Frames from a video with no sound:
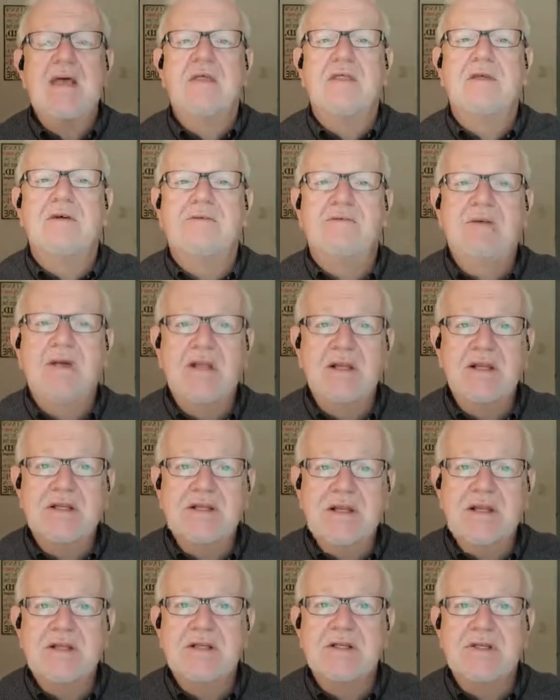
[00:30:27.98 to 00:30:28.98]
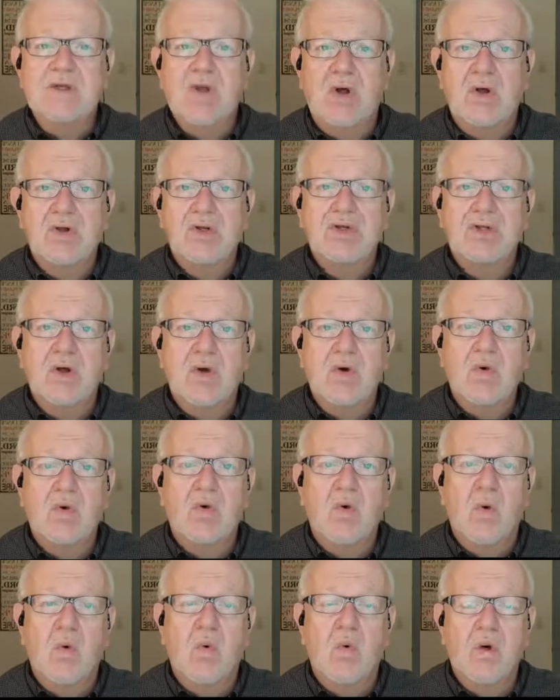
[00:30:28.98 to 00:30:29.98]
The Philistines is also
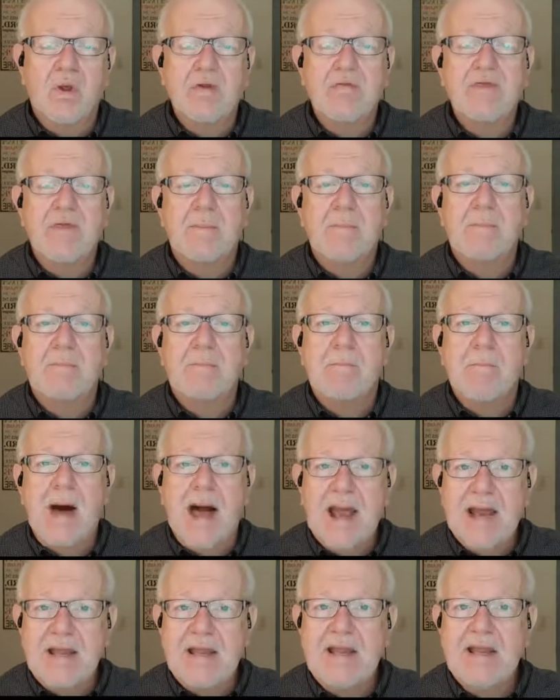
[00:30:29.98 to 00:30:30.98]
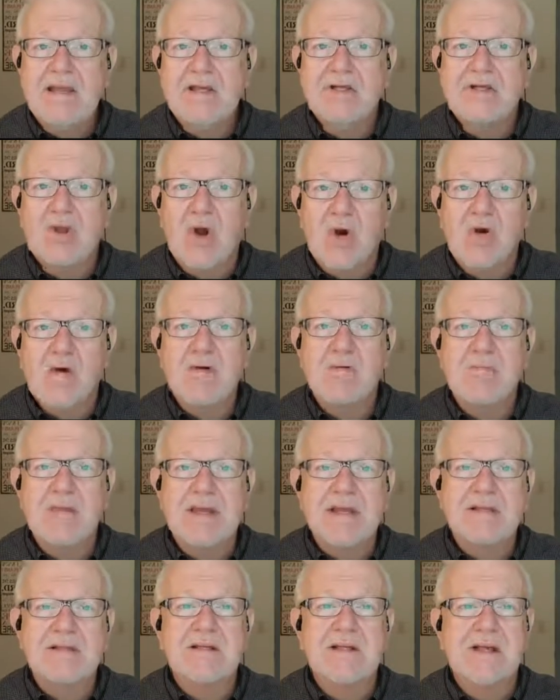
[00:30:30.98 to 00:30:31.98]
one of the mightiest
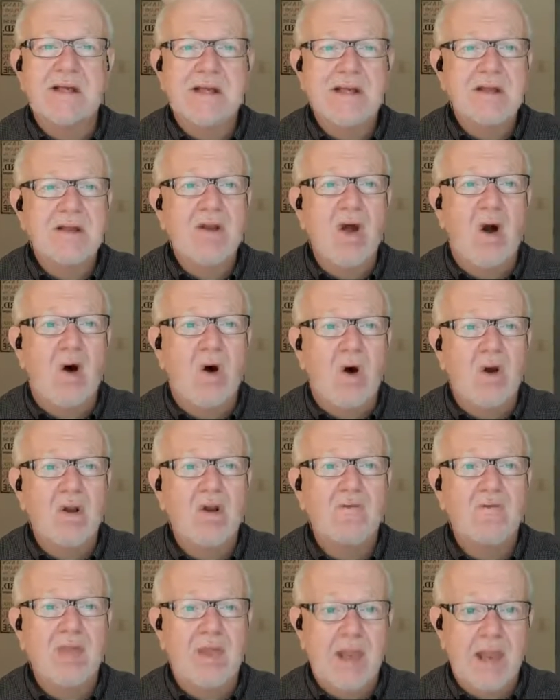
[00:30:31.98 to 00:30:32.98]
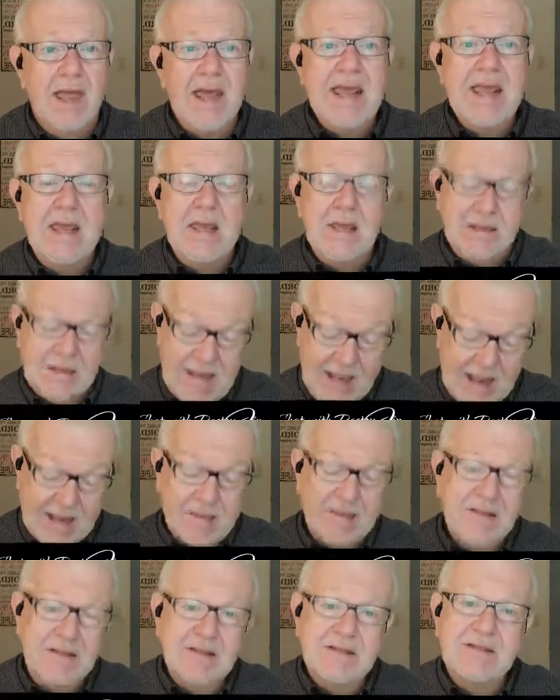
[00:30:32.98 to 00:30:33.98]
armies in all of the land
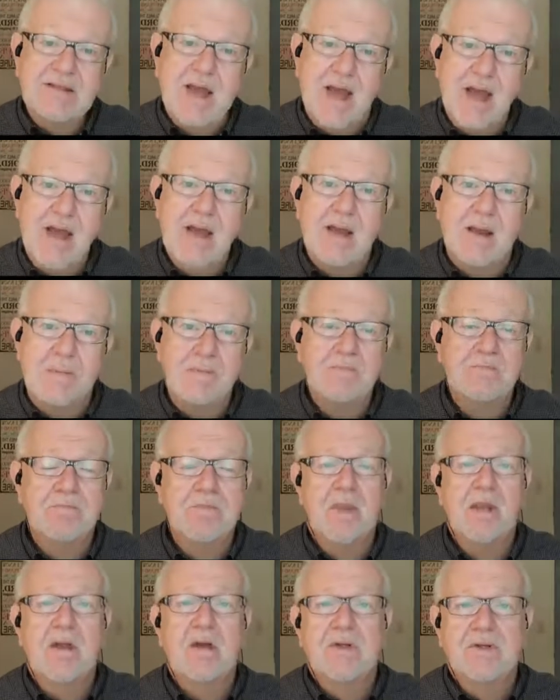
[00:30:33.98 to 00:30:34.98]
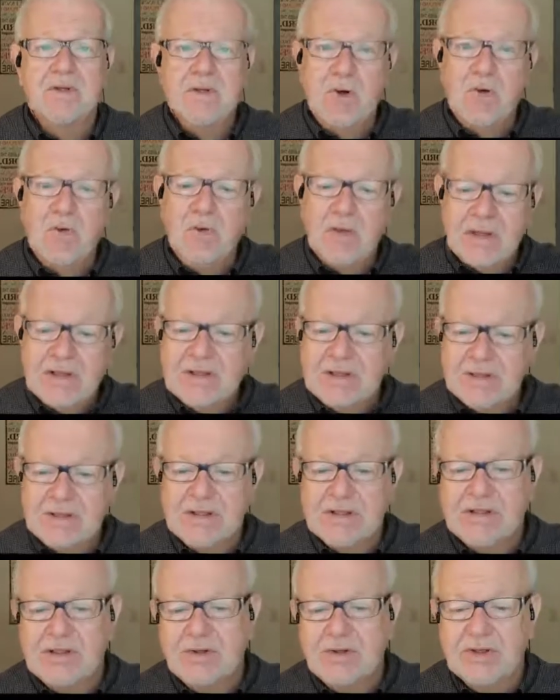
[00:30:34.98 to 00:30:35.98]
at this time. So
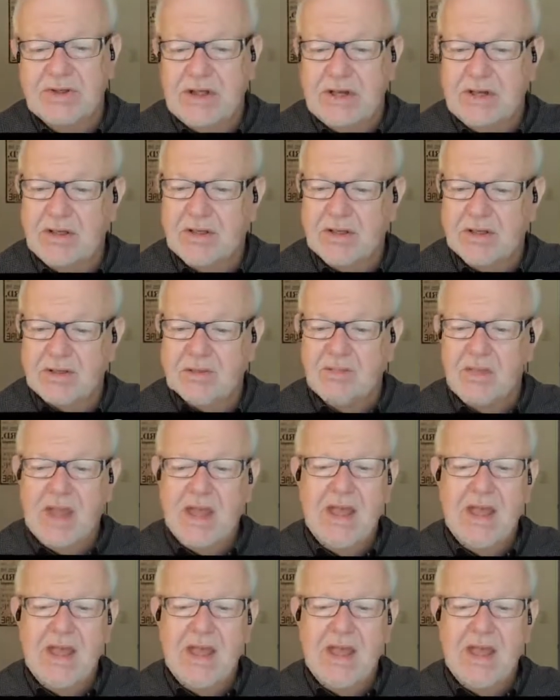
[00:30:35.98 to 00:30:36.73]
let's understand this.